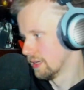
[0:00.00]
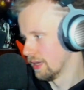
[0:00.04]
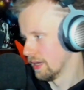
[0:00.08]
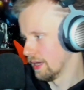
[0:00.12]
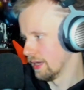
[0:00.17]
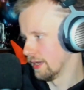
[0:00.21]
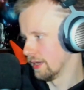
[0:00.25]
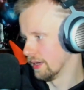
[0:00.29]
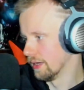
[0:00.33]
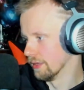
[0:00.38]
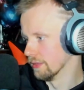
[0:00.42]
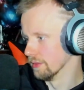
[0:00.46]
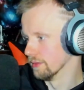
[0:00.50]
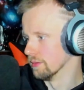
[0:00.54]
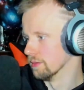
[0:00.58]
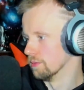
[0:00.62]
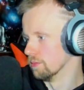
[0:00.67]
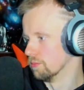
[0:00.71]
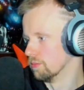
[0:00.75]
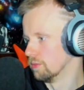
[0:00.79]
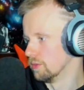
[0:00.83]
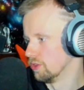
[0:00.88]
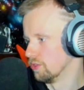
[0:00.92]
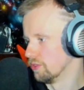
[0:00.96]

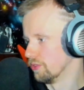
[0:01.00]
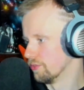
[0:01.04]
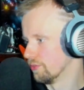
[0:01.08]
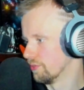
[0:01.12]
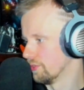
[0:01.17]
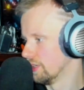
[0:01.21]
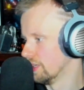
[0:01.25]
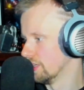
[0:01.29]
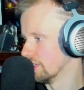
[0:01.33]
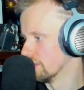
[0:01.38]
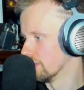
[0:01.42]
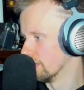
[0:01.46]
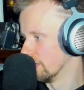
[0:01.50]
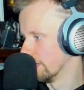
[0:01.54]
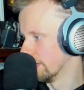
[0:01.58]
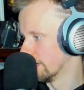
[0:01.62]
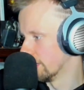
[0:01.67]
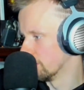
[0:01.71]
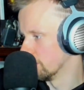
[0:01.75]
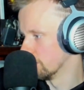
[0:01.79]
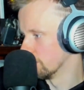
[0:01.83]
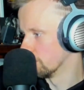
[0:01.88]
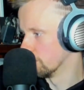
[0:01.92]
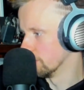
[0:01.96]
And defeat
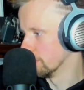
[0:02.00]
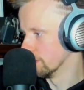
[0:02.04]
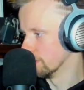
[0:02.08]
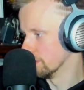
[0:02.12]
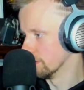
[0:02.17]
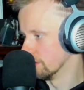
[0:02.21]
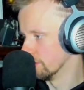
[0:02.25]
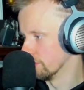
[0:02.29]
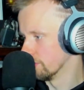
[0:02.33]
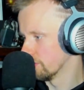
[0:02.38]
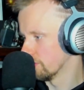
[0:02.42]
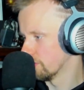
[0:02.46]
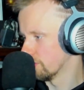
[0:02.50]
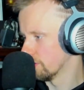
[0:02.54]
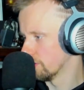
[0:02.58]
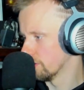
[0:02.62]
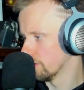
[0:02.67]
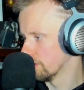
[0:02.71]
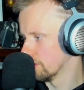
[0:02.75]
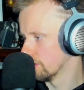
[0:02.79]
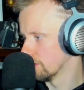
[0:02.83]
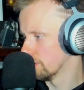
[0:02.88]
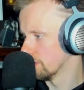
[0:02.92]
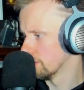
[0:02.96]
Larry Wheels
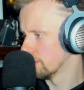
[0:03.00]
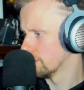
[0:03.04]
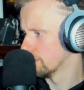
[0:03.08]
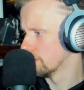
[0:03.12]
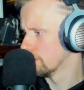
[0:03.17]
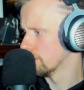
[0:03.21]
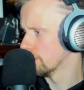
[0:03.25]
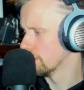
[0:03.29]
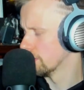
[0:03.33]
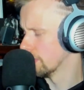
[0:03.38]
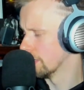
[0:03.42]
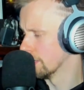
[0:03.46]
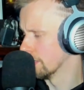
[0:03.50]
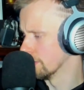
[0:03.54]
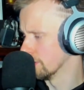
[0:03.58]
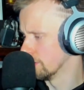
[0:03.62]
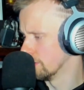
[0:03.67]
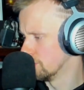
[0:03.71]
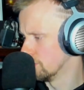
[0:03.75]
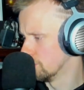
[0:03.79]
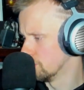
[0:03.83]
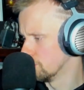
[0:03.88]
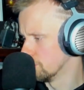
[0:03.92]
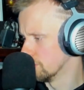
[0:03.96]
and
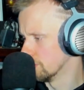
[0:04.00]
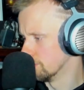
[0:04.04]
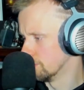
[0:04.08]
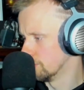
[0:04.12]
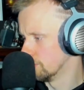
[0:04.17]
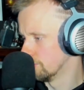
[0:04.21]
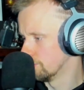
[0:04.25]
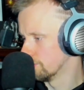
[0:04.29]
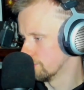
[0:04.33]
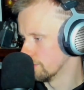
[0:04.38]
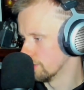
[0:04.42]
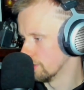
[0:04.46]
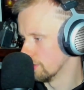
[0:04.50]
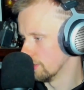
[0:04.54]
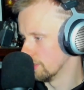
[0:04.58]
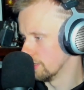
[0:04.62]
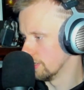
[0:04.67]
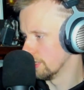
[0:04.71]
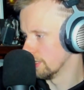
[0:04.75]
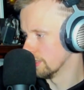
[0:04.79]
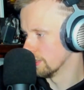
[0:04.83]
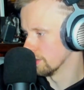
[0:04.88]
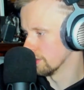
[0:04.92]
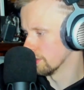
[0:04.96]
Yuji Mufu
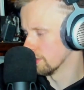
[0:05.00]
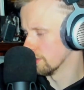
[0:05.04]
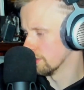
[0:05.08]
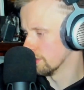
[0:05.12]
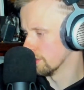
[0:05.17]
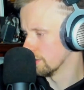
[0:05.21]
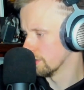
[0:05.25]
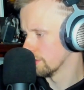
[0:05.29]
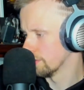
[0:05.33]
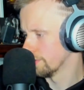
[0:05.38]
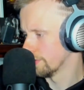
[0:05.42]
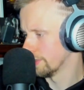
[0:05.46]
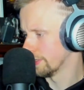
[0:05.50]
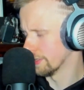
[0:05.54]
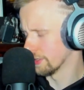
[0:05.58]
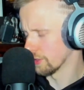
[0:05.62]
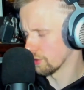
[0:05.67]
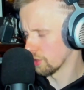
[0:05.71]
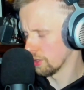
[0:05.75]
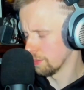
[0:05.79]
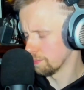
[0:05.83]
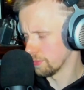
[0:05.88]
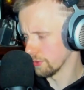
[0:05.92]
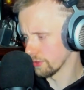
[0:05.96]
in a
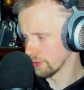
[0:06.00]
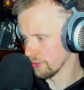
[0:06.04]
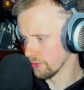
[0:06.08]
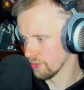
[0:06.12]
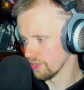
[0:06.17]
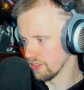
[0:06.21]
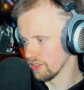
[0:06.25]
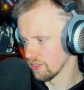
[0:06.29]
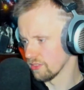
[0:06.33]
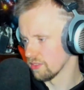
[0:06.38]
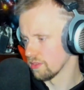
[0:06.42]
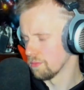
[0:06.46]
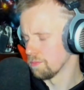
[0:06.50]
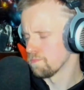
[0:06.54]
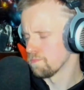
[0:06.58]
grip contest?